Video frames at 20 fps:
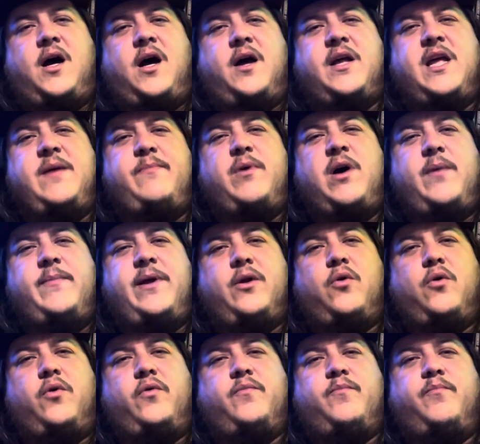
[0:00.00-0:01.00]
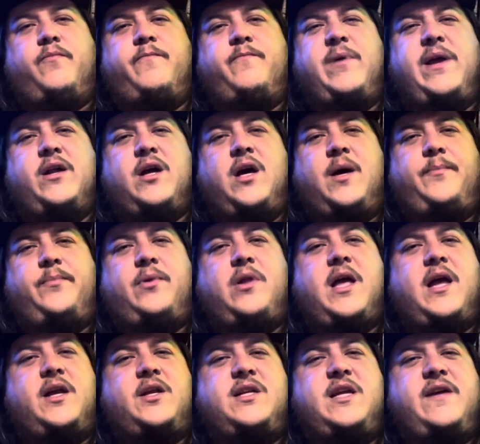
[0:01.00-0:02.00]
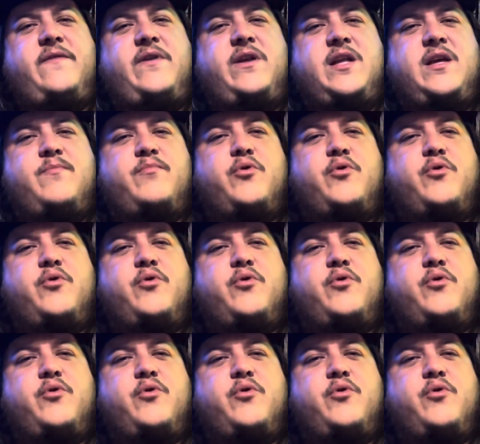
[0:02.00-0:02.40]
He bought me an old beat-up like DVD